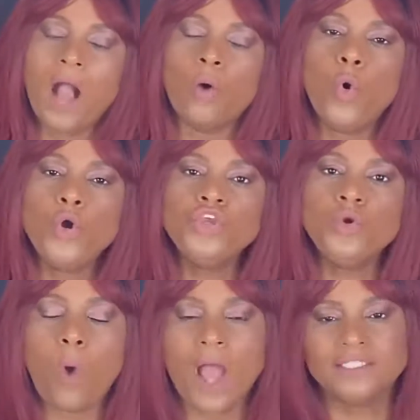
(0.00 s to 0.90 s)
Who
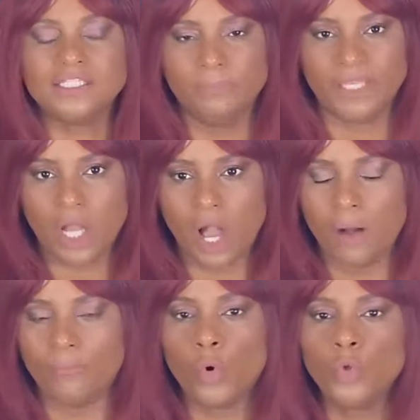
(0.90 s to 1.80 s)
you want to
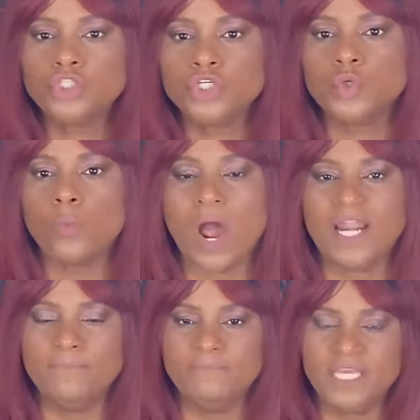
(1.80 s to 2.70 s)
become? Who do you
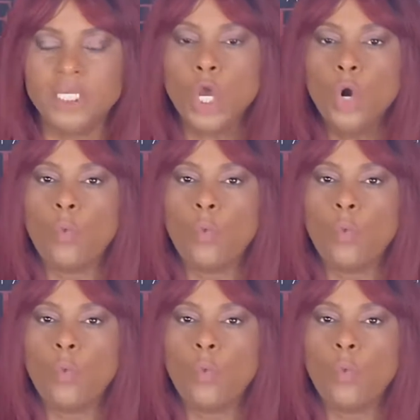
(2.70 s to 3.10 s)
want to be?